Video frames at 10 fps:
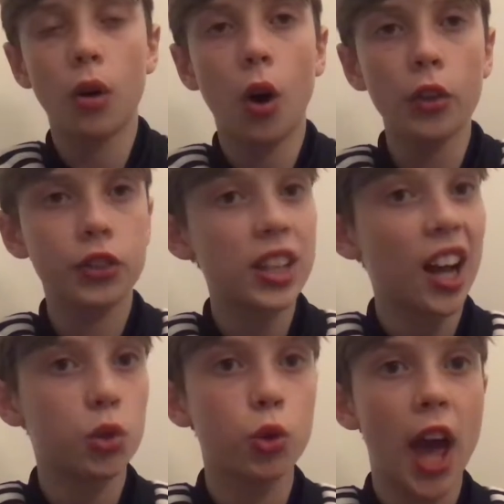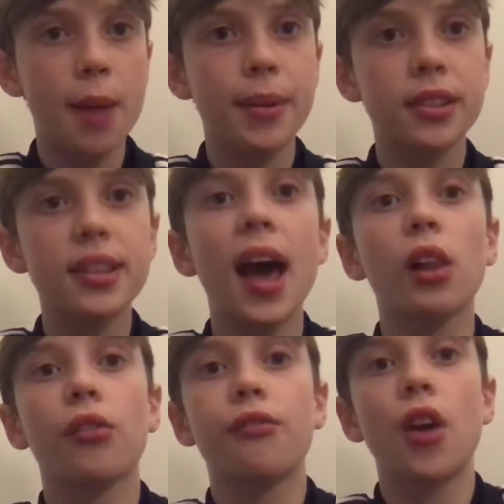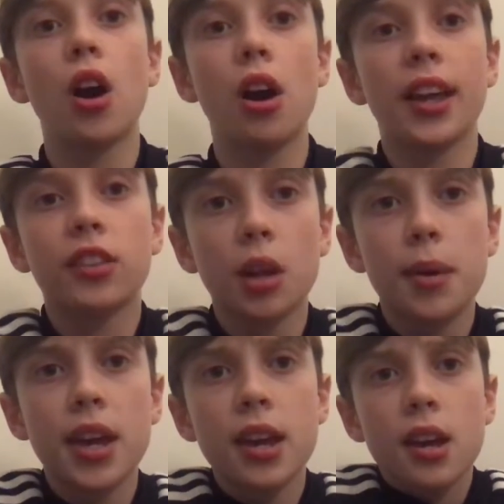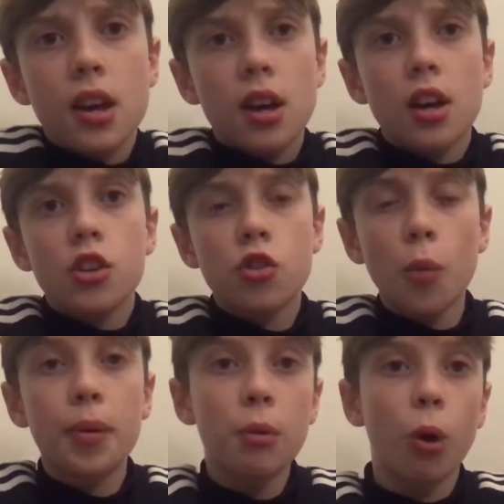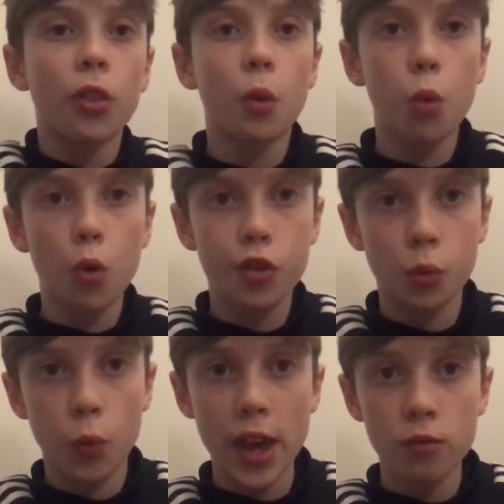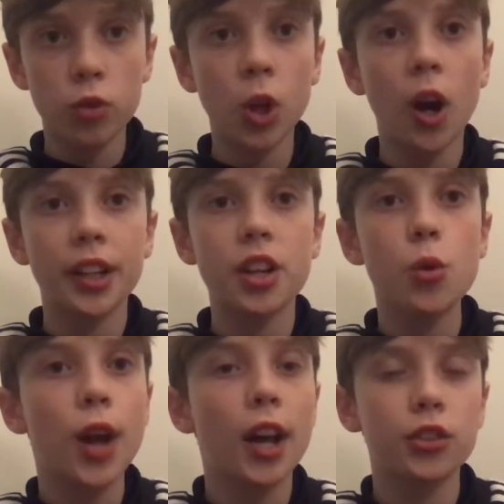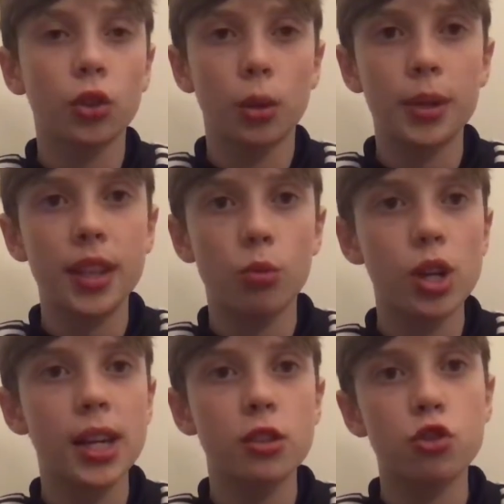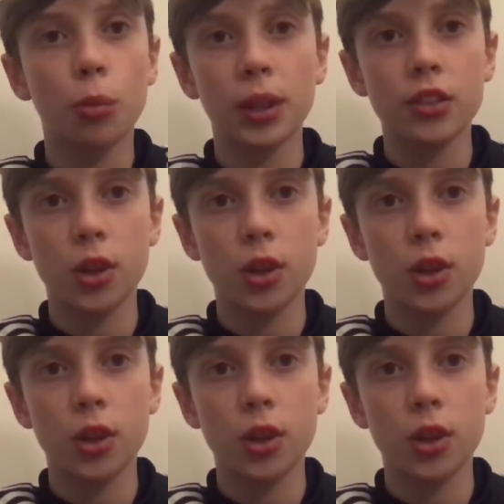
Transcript: Onto the actual game itself, should be one that Wolves should win. Regarding Newcastle, I mean, they're really in trouble in